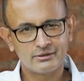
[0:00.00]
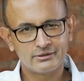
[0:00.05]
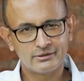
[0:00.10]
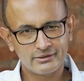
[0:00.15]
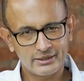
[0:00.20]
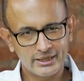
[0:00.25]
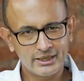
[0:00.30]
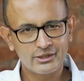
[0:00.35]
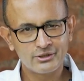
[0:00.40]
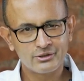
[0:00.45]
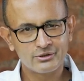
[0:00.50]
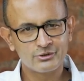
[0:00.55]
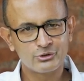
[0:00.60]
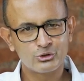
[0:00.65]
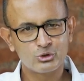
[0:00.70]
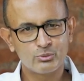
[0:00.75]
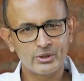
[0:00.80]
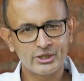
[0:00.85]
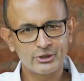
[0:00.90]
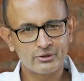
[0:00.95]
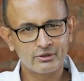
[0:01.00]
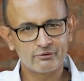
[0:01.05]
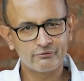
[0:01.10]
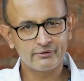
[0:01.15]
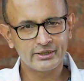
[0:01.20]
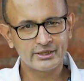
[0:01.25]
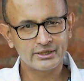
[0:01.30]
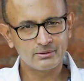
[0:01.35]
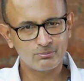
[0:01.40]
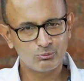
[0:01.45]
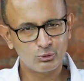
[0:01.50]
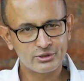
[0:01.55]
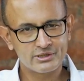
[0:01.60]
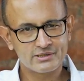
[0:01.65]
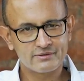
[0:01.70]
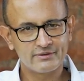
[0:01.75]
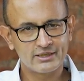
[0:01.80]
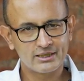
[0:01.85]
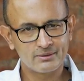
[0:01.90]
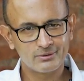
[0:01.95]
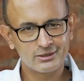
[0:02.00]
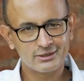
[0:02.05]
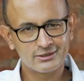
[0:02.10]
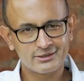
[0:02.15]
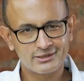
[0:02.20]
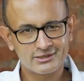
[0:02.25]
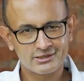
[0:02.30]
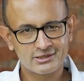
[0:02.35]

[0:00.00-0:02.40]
The link to where you can find the book is available in the